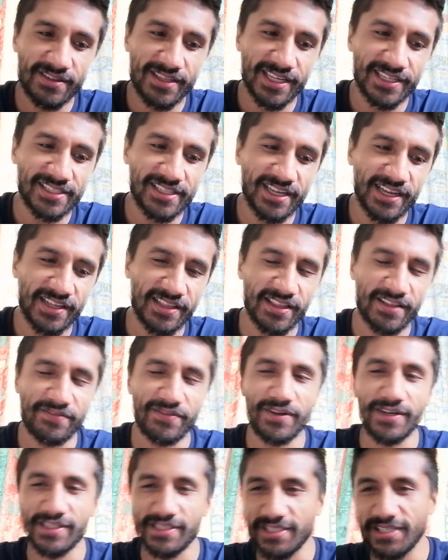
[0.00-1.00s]
things that other
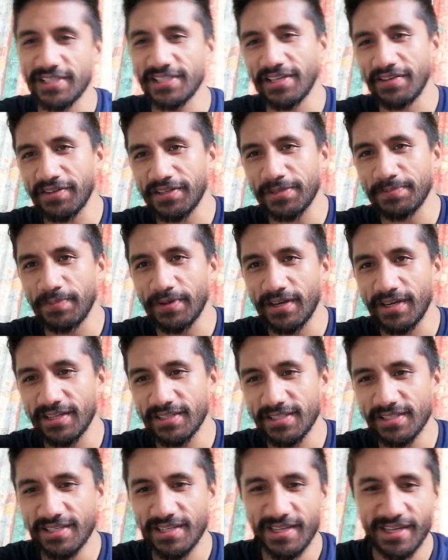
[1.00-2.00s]
volunteers have
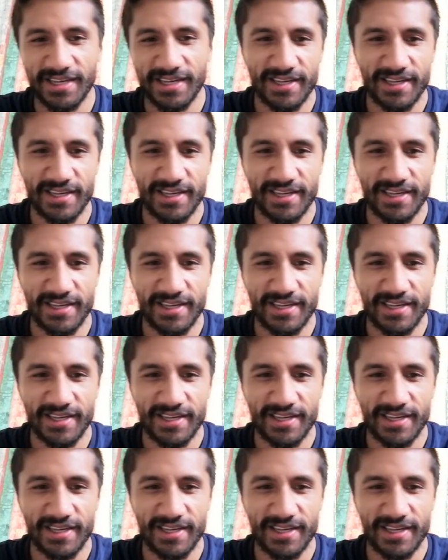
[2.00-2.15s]
experienced.